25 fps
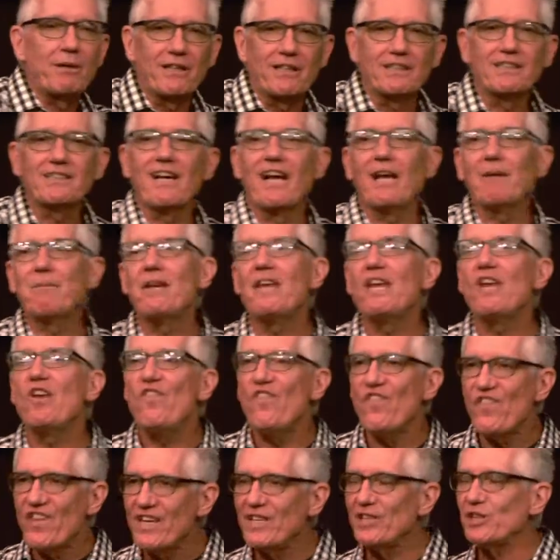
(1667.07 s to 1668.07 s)
the time he
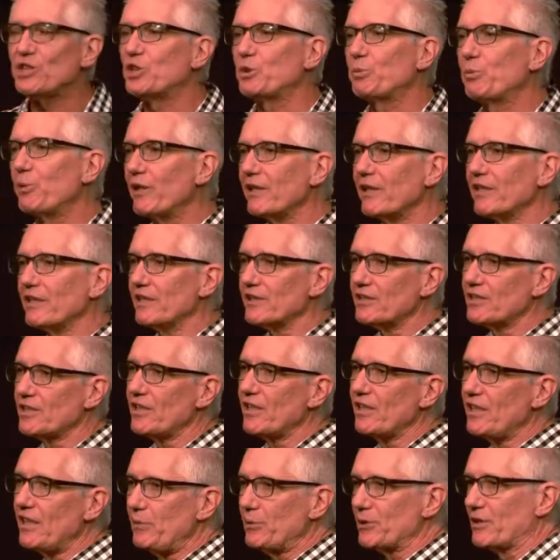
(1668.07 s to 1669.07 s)
finished spreading this
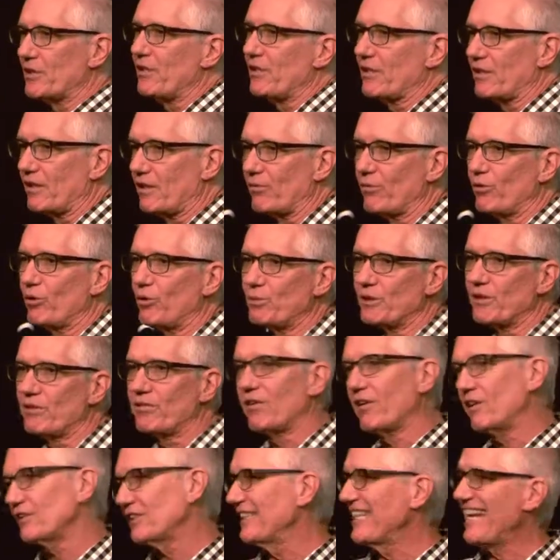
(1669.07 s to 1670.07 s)
seed, he was hung on a Roman
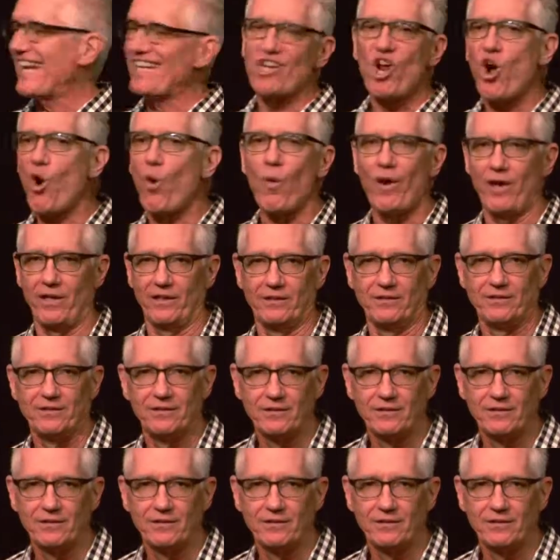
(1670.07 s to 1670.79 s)
cross and had no one.